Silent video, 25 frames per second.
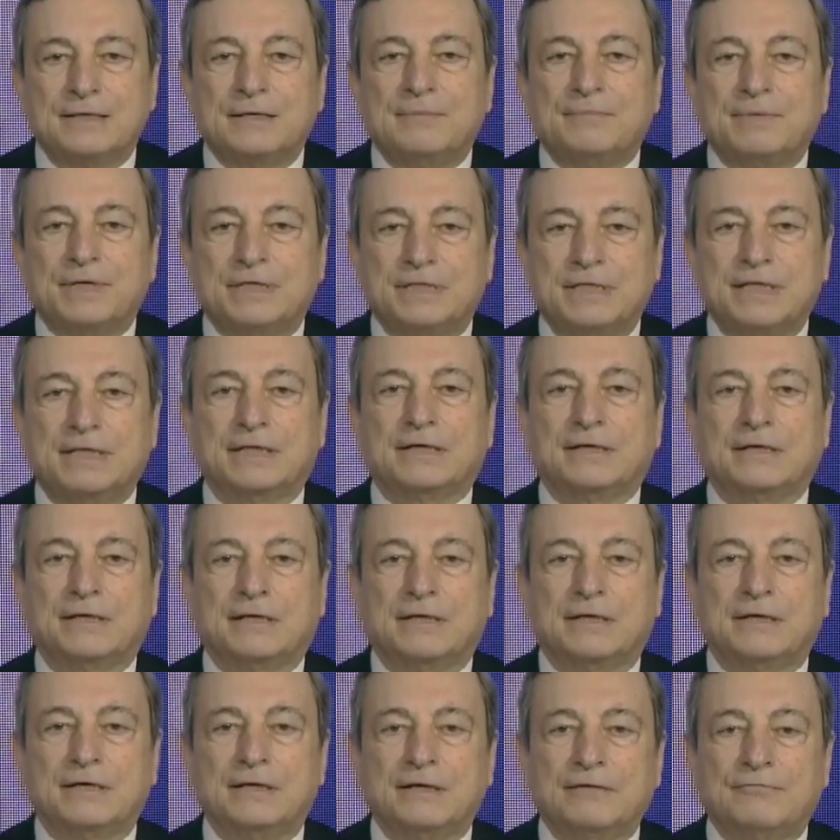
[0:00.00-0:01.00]
in
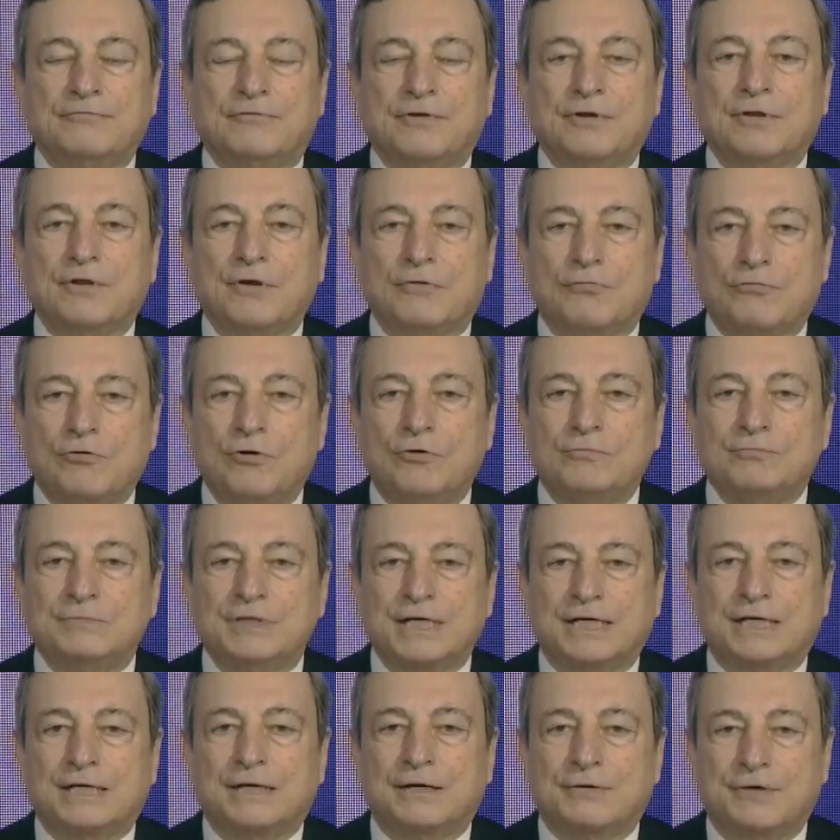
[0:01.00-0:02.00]
particular, for the
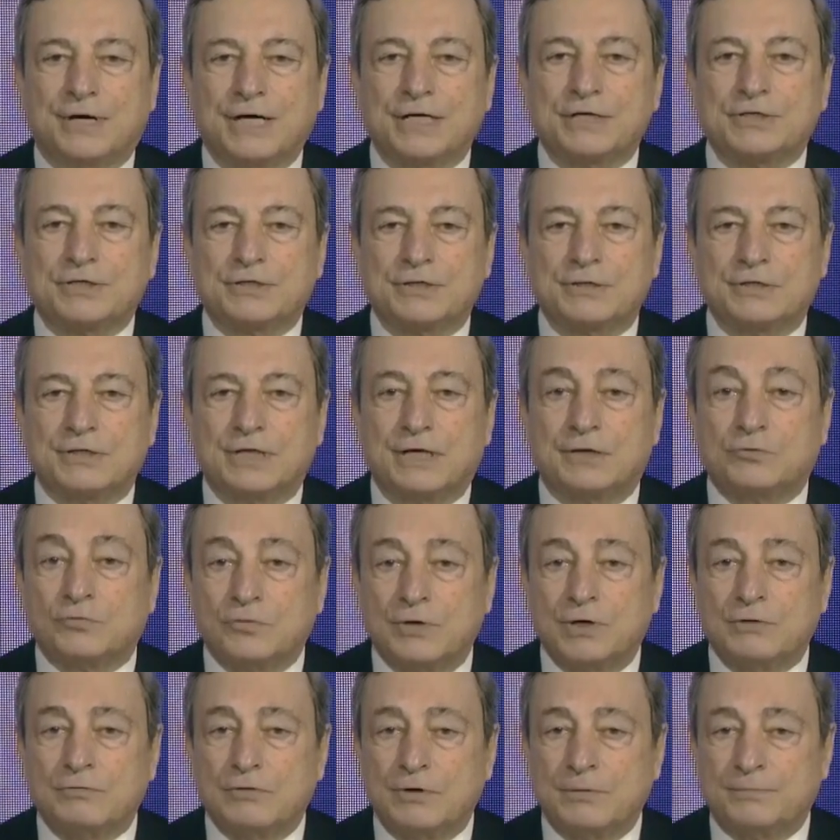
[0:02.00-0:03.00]
Rome Declaration that
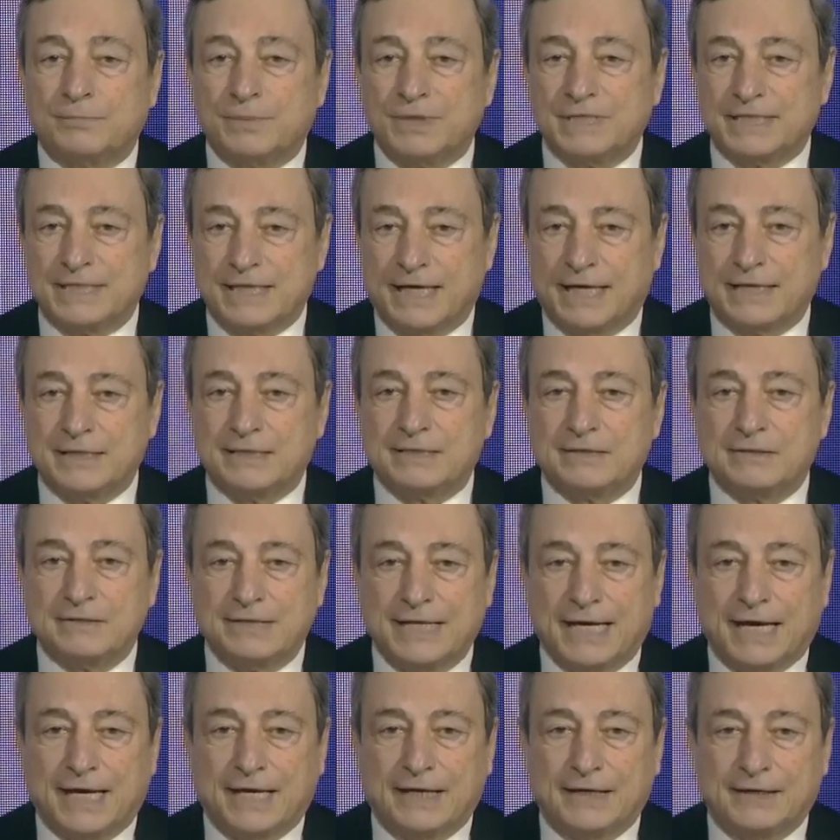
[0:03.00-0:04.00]
we will present
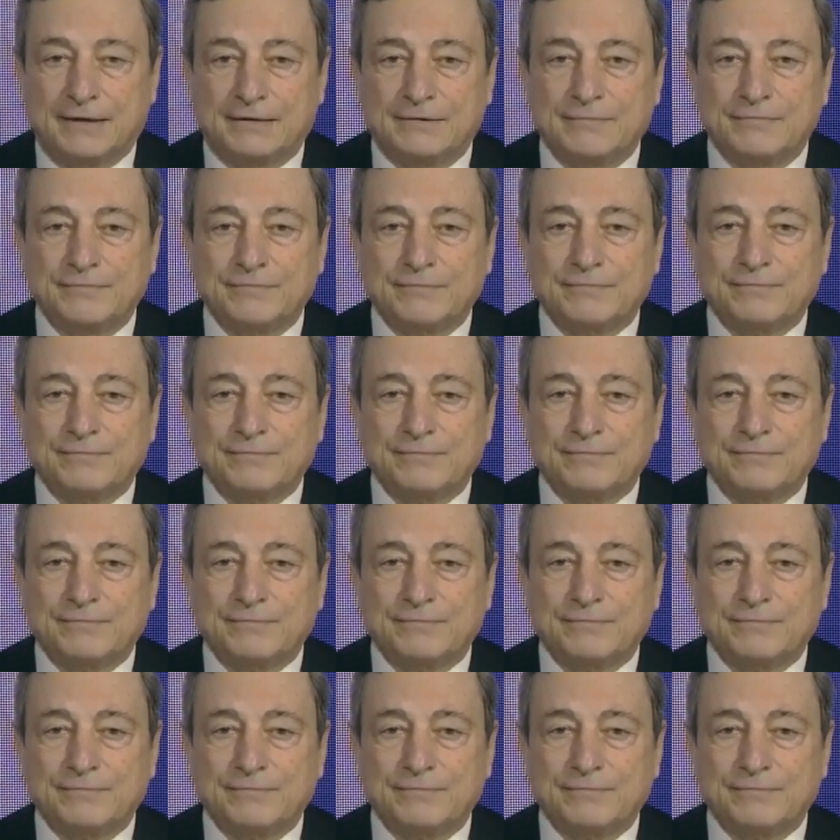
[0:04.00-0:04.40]
today.